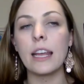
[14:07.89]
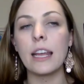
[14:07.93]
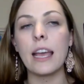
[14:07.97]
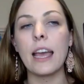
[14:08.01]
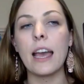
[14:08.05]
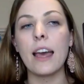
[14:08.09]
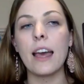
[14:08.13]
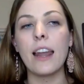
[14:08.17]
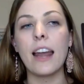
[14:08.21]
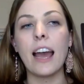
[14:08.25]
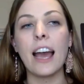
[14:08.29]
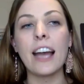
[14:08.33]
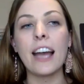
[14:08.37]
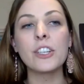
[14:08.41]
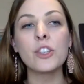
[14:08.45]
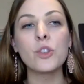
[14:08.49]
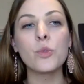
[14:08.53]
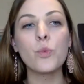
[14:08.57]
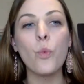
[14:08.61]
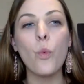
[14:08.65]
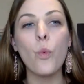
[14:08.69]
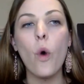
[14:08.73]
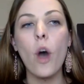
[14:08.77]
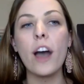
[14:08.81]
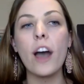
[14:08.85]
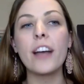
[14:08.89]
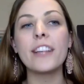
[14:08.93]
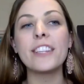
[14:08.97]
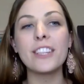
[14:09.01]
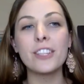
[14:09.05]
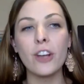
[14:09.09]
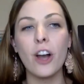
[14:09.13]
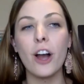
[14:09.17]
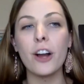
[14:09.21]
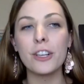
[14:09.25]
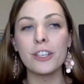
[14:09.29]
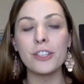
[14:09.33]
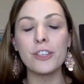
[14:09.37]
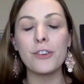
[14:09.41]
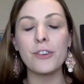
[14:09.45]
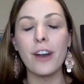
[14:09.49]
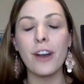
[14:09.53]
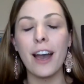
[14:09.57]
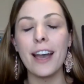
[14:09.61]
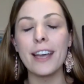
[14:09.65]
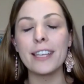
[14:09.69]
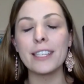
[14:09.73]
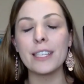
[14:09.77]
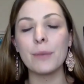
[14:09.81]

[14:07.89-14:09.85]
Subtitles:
And I just want to talk to you guys.